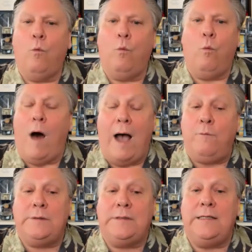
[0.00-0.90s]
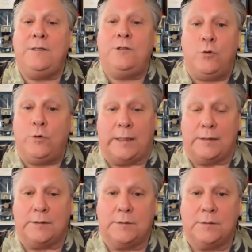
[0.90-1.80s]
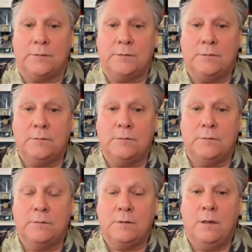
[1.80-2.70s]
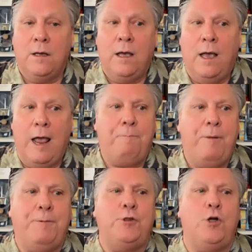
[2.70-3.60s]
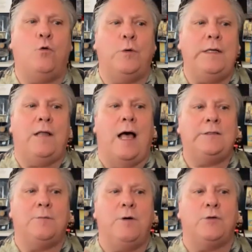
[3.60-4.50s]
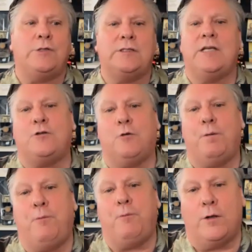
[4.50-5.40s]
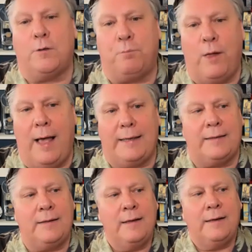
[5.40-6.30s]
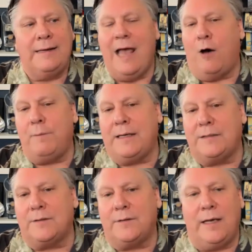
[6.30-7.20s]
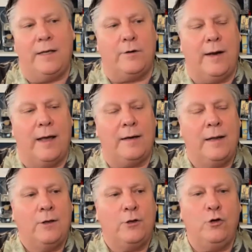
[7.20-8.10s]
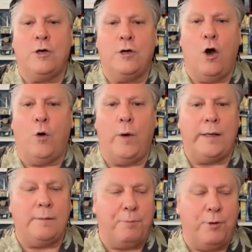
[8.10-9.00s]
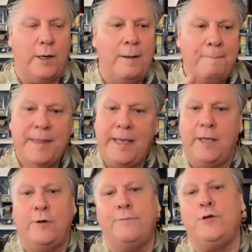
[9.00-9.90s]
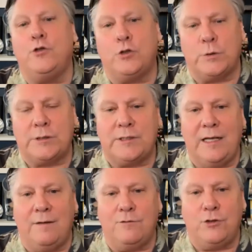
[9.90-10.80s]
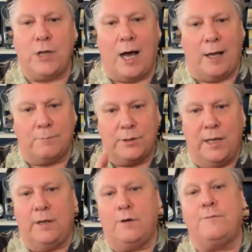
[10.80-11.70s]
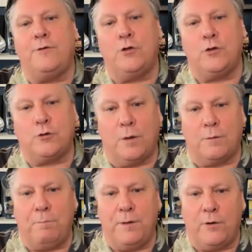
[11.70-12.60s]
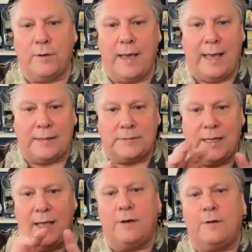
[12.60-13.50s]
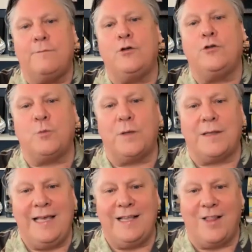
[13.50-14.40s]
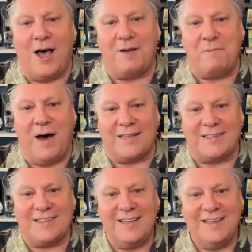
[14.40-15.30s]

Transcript: Why would they do this? And people don't realize the most successful people on the planet now, because of the internet, you could go in and put interviews with Steve Jobs, interviews with Bill Gates, interviews with Elon Musk.